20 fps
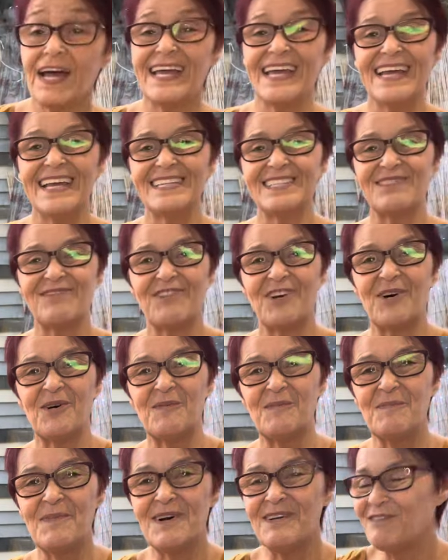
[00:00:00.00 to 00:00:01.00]
is
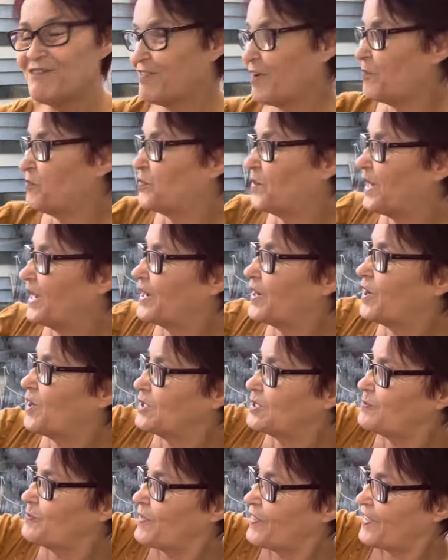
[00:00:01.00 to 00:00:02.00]
from Fabric
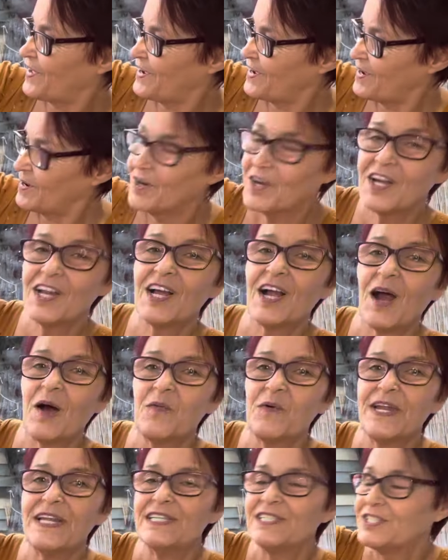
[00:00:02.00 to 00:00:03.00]
Godmother. I'm going to go
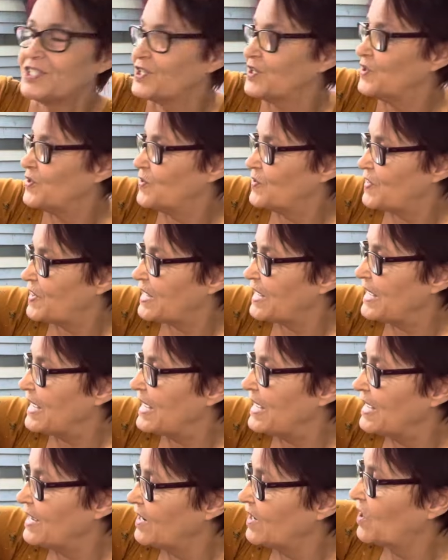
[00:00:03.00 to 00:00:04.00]
into
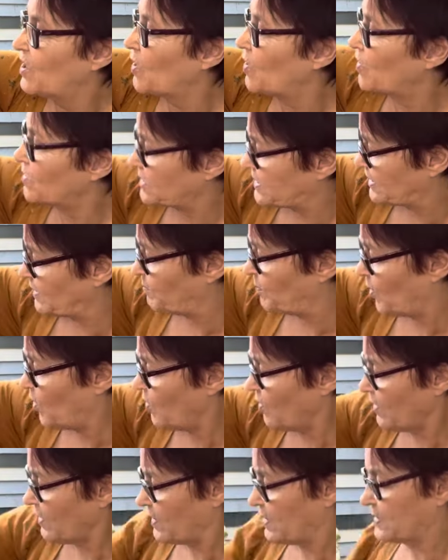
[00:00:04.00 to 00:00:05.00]
the glossy
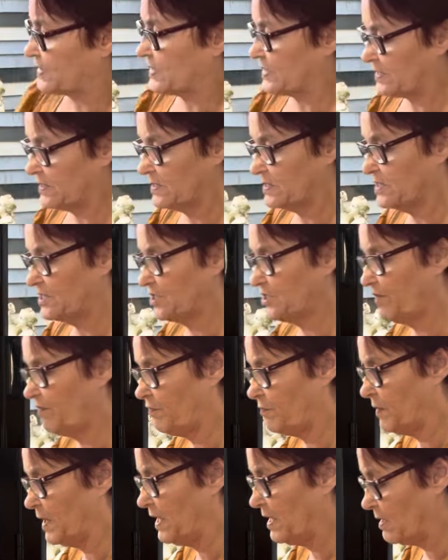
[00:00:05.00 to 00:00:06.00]
box. Shift
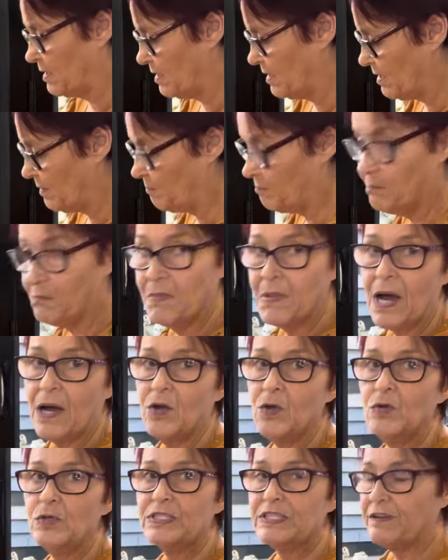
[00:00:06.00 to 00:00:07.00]
me
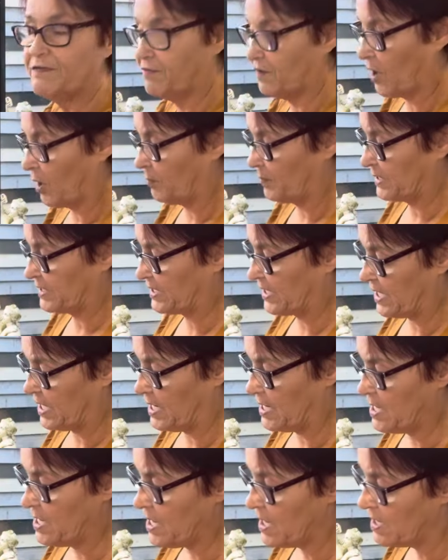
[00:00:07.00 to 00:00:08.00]
mahoosive cup of
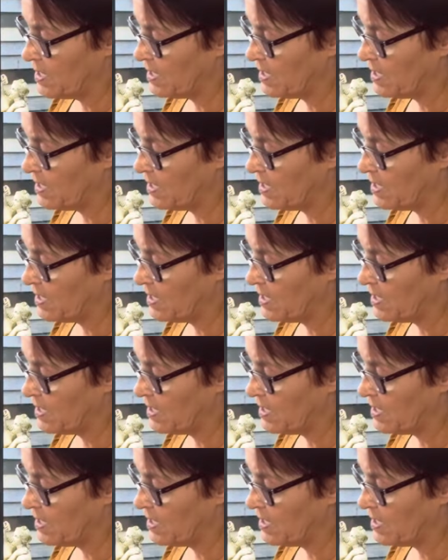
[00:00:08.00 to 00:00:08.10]
tea